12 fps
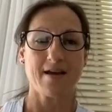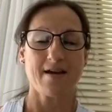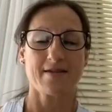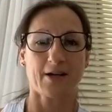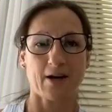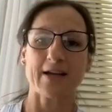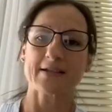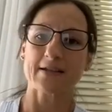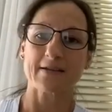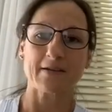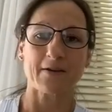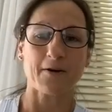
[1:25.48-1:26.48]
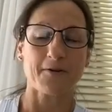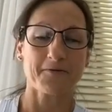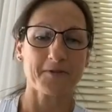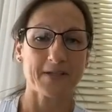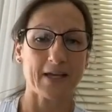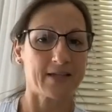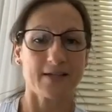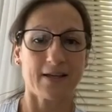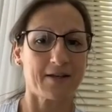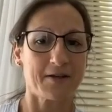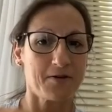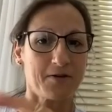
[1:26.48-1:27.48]
the guys at the office there
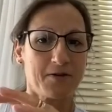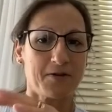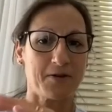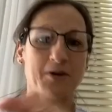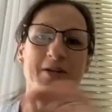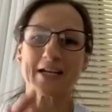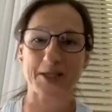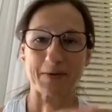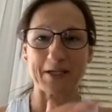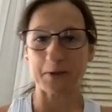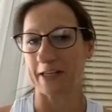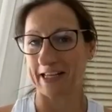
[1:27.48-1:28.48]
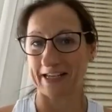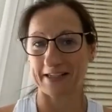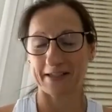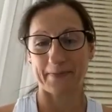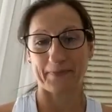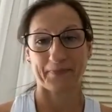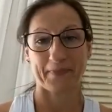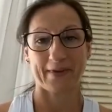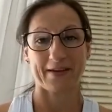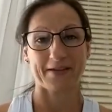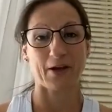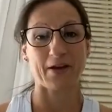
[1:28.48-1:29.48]
said, you need to be doing this.
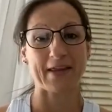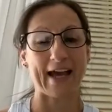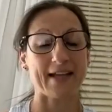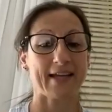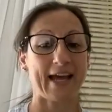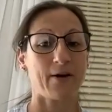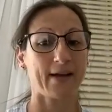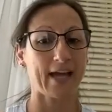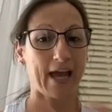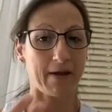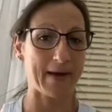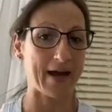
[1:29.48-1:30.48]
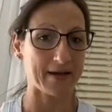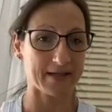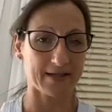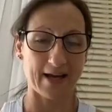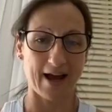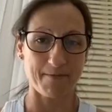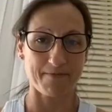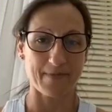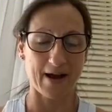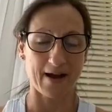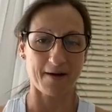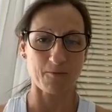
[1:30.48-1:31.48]
So that's how I came about to start
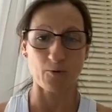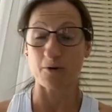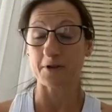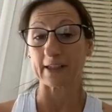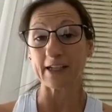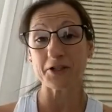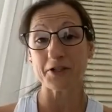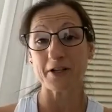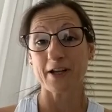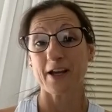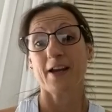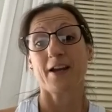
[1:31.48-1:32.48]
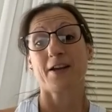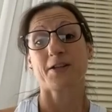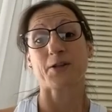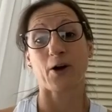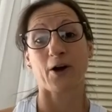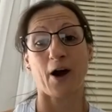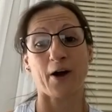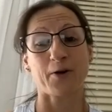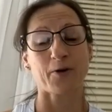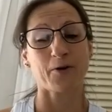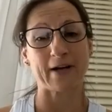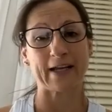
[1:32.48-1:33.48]
Raw and Delish. So I'd
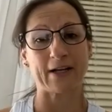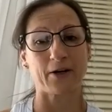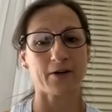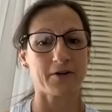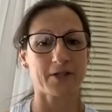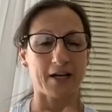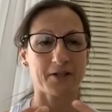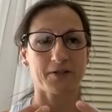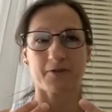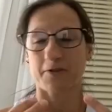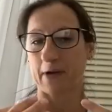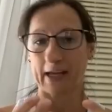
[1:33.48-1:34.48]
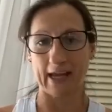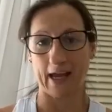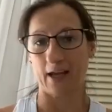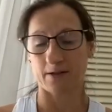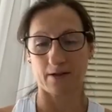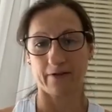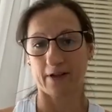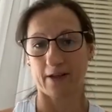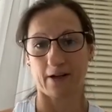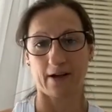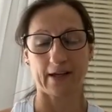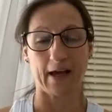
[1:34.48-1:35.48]
already got on touch with my counsel and
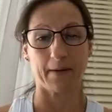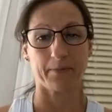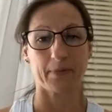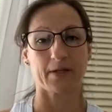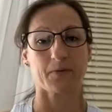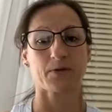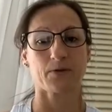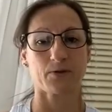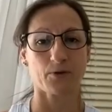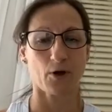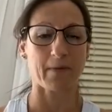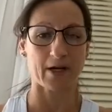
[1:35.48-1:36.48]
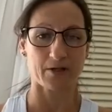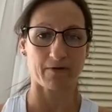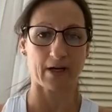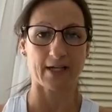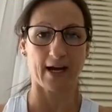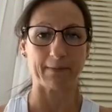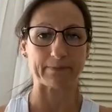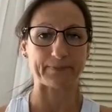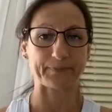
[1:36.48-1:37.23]
everything like that, but there was so much red tape.